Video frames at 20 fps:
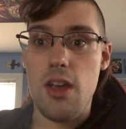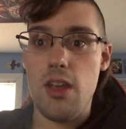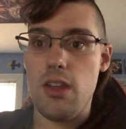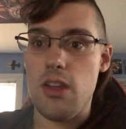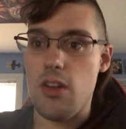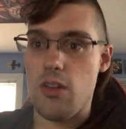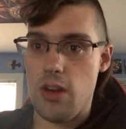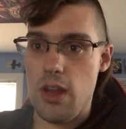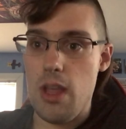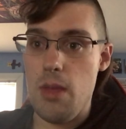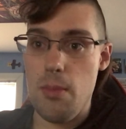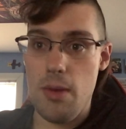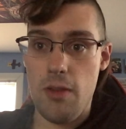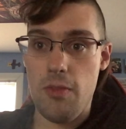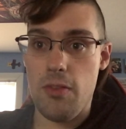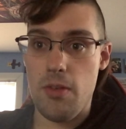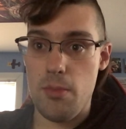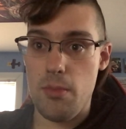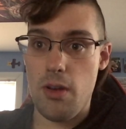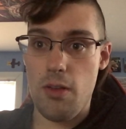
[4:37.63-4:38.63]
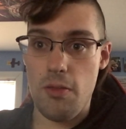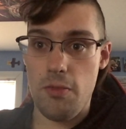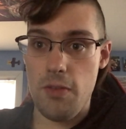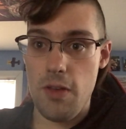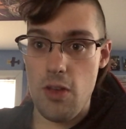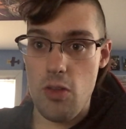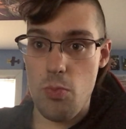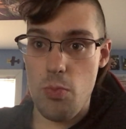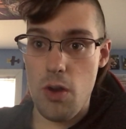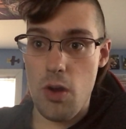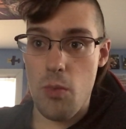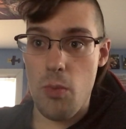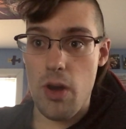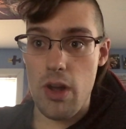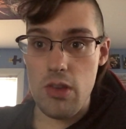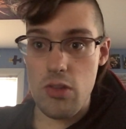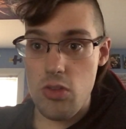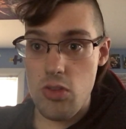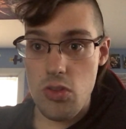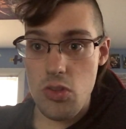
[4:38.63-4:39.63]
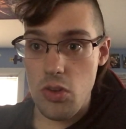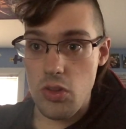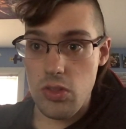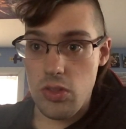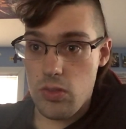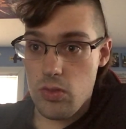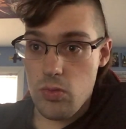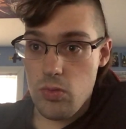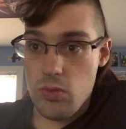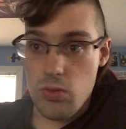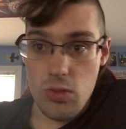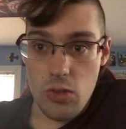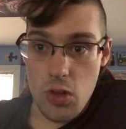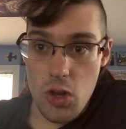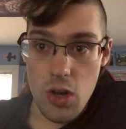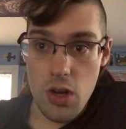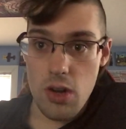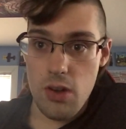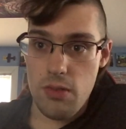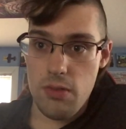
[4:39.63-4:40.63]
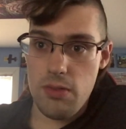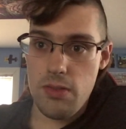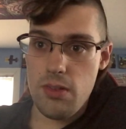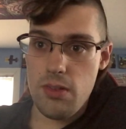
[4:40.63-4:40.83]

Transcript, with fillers: your email from your Facebook while you still could have?